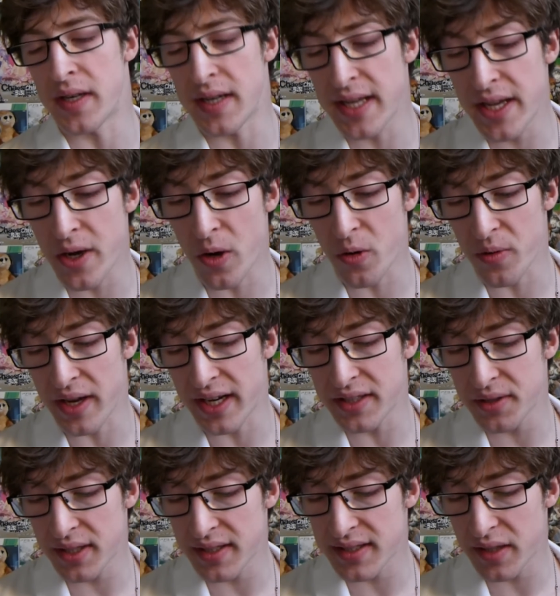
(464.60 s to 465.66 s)
Neo, and
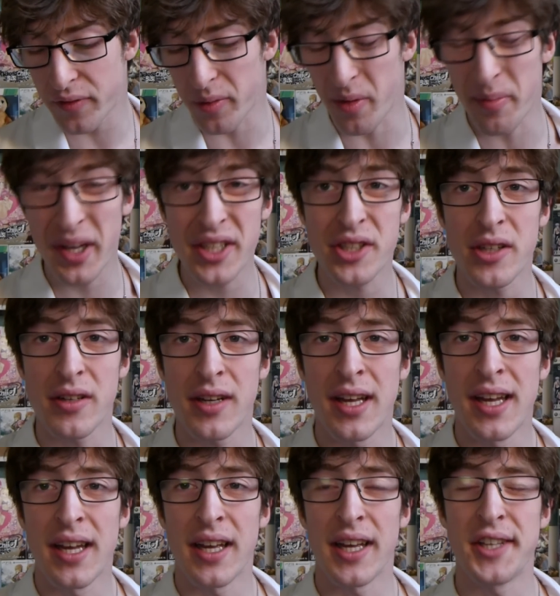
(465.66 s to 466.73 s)
as you can see from the picture,
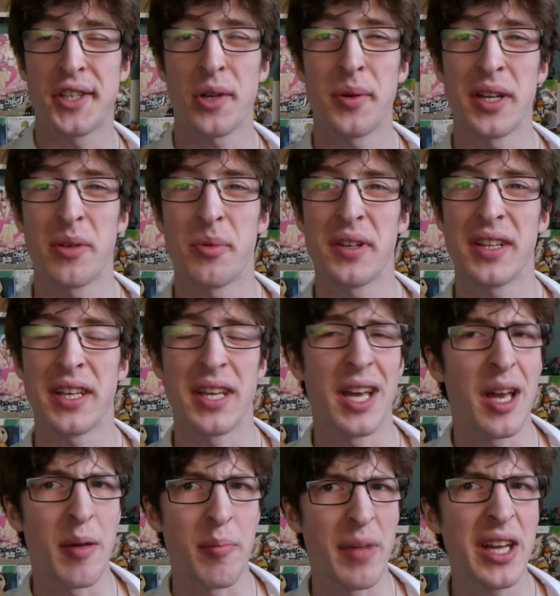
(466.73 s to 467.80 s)
it's already really
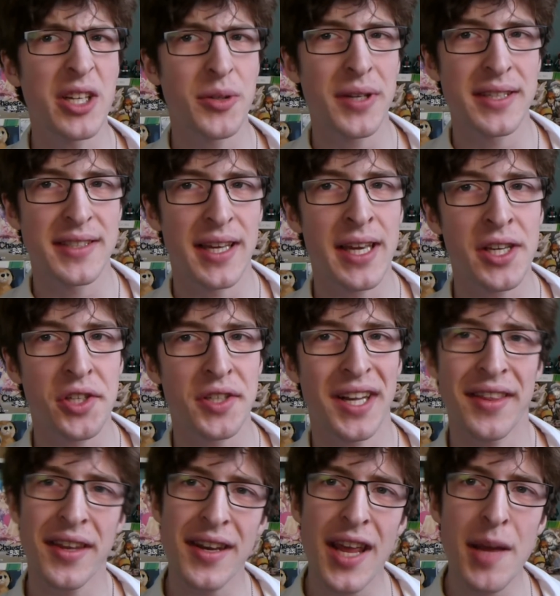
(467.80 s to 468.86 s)
Matrix-ish,
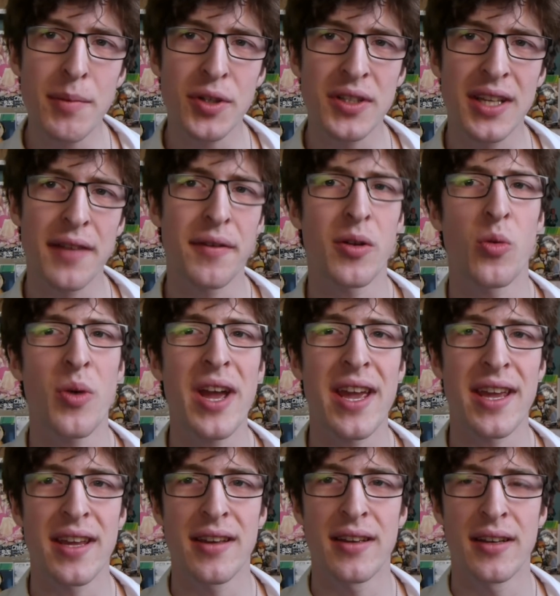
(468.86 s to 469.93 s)
and the name should give it
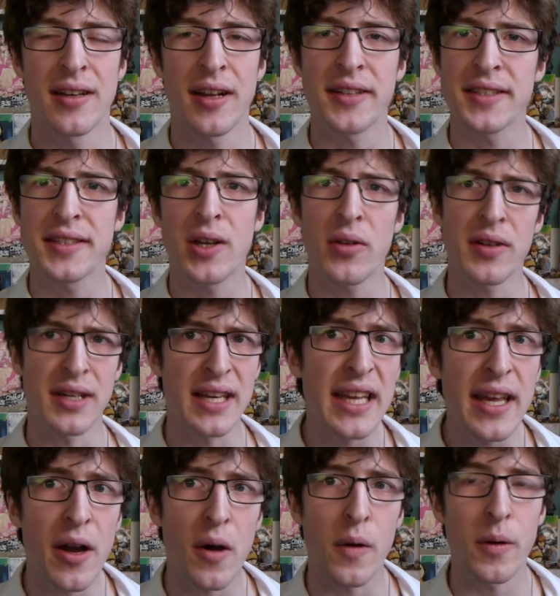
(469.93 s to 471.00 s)
away, because it's called
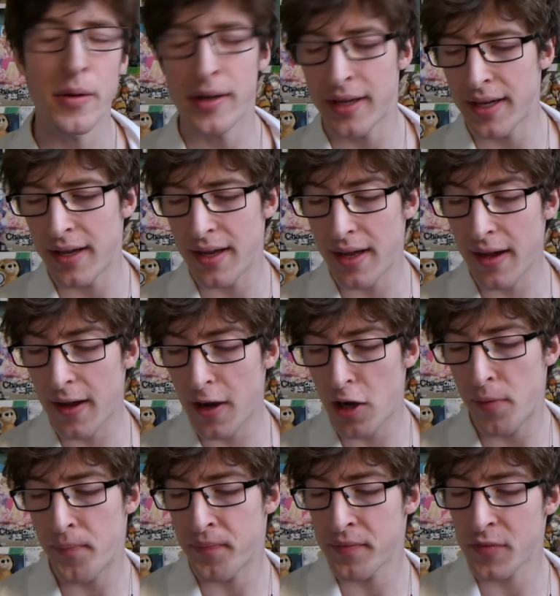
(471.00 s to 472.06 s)
Neo,
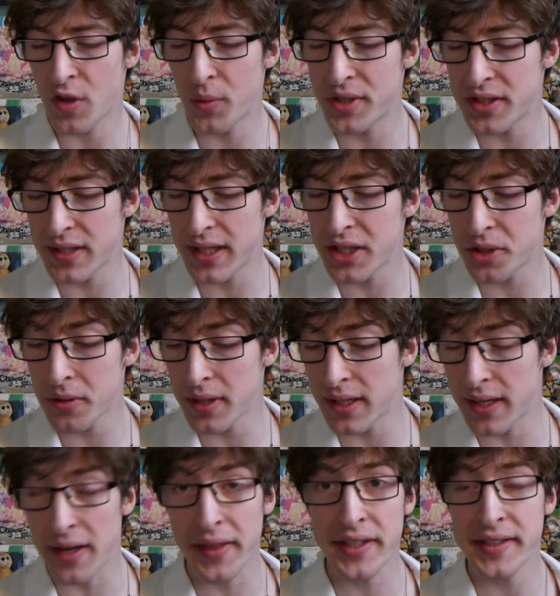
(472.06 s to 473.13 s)
which is
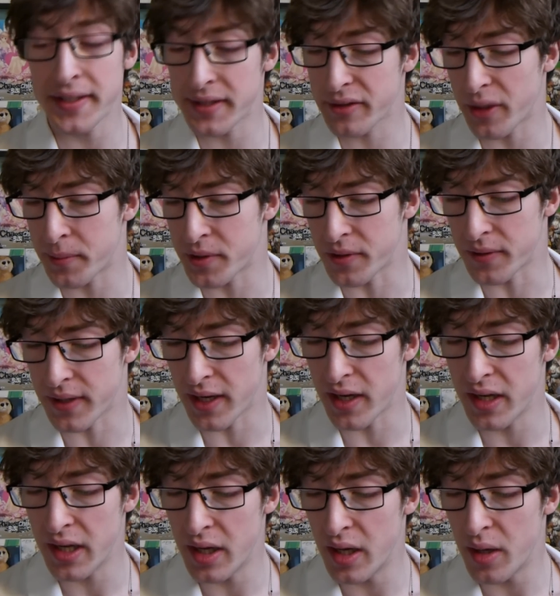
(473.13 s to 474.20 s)
literally, this is the description, okay?